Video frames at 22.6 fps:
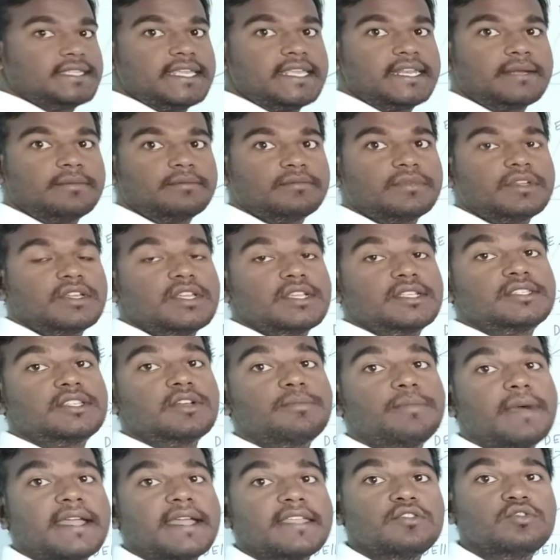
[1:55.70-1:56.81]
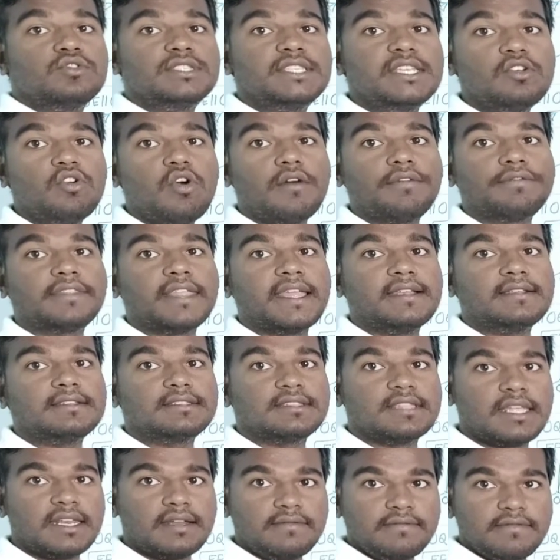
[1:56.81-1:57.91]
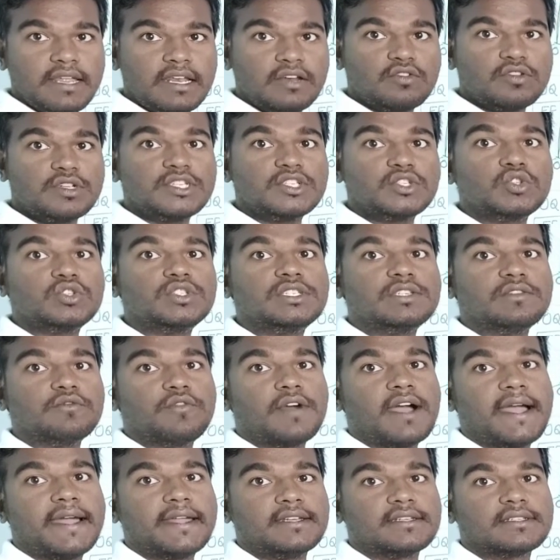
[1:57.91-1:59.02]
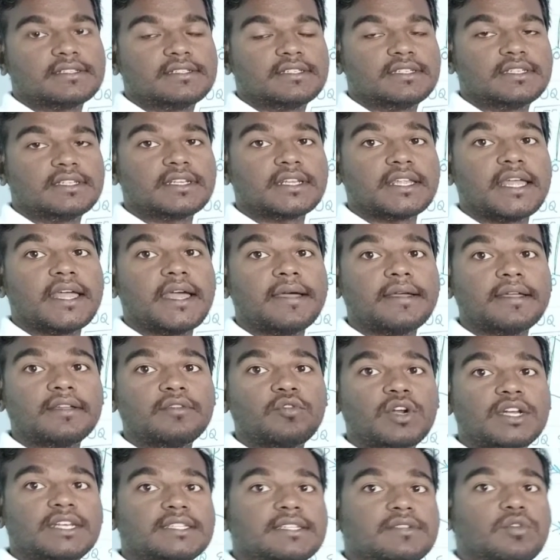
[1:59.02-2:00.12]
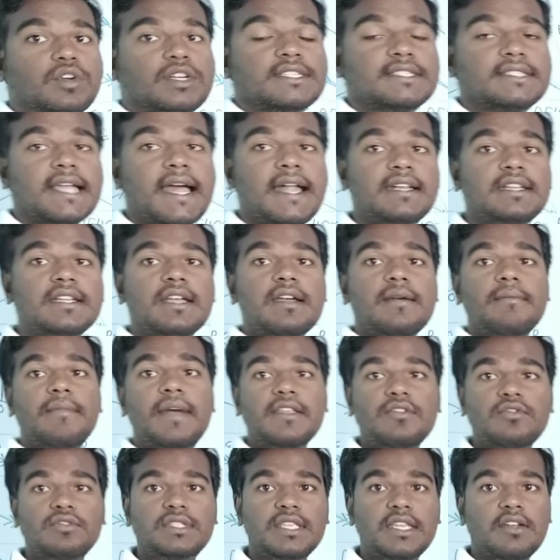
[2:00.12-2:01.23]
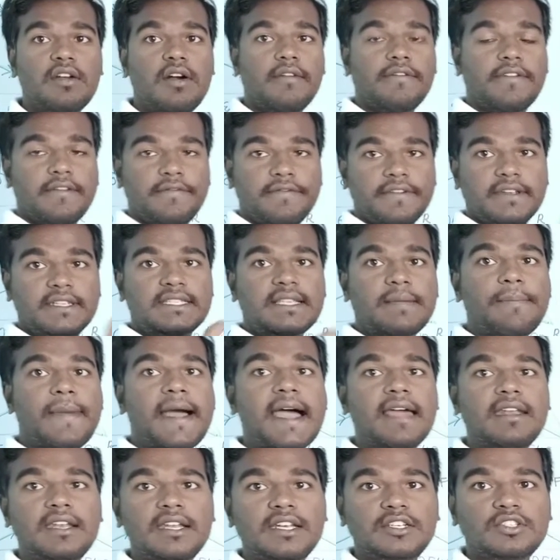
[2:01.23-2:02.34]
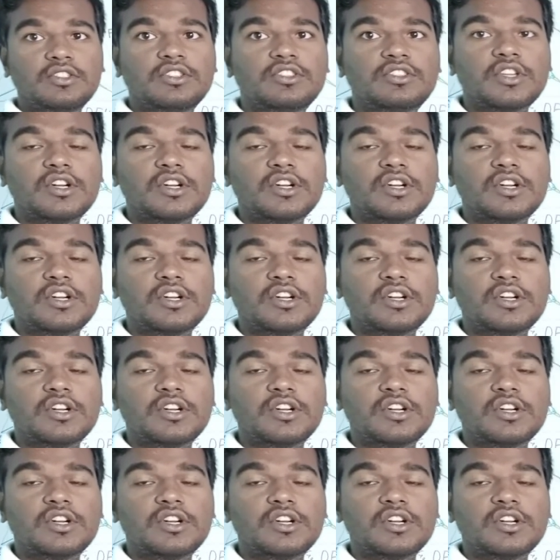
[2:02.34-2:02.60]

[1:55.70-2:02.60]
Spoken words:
theorem. So by using of Thales theorem, we are going to divide. What is that? By using of, if it is a parallel to the